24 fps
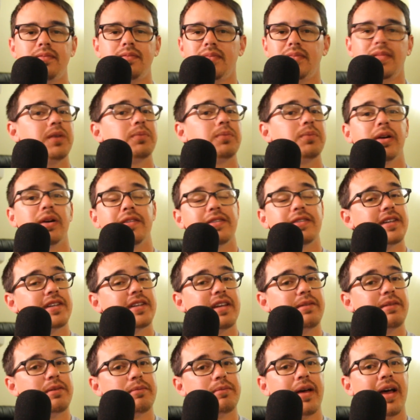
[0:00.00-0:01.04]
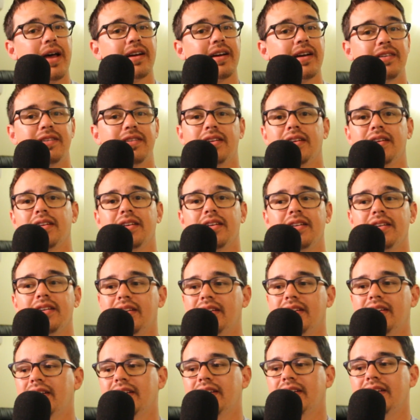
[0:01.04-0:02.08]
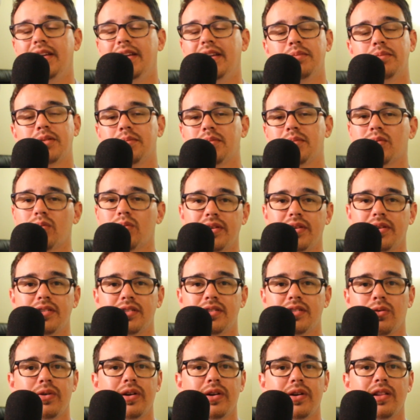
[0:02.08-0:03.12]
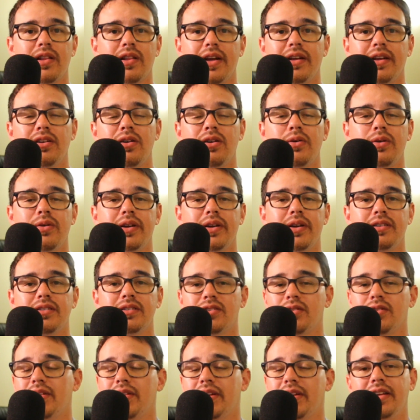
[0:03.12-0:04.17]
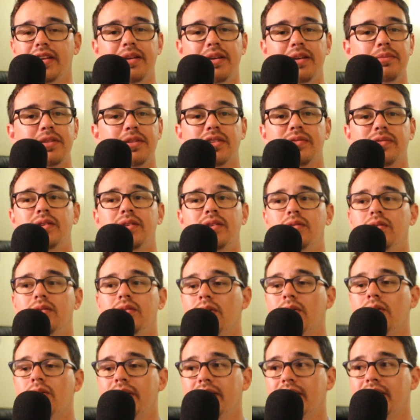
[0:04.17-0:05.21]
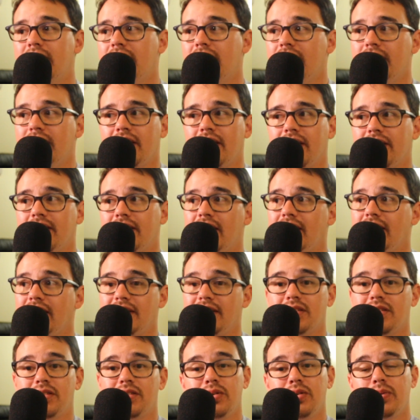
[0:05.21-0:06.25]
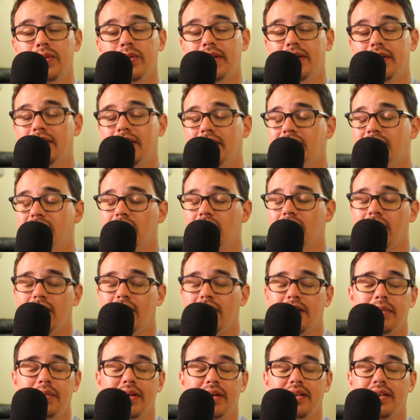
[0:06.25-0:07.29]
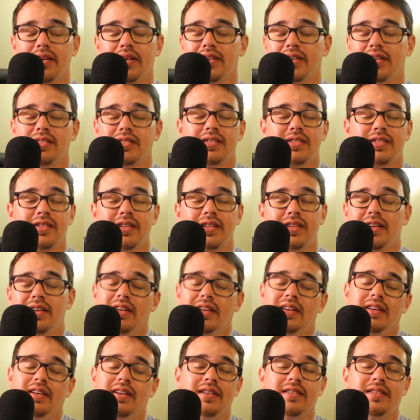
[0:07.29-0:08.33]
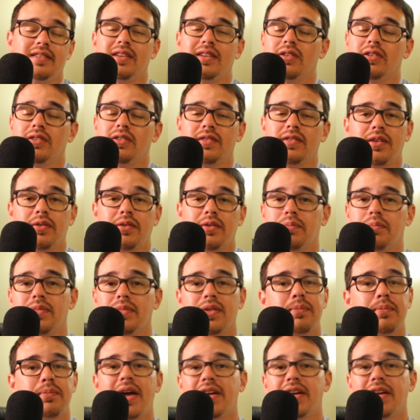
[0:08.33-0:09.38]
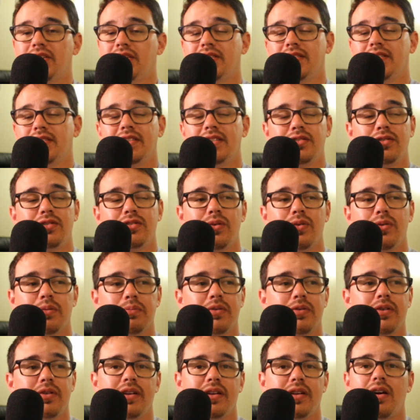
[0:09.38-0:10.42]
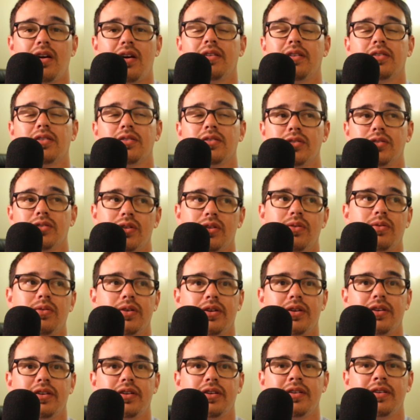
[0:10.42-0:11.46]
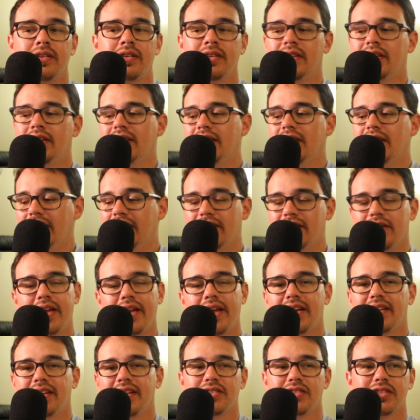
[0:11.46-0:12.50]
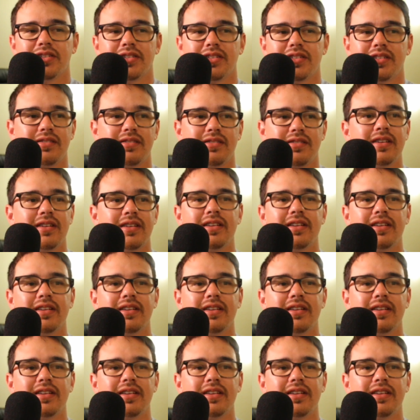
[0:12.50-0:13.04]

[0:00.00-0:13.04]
bring the demon back to keep some sort of storyline going, so they can keep this feud going, uh, they need to do it uh, because they're, they're, the matches these two are putting on are so good. You can't just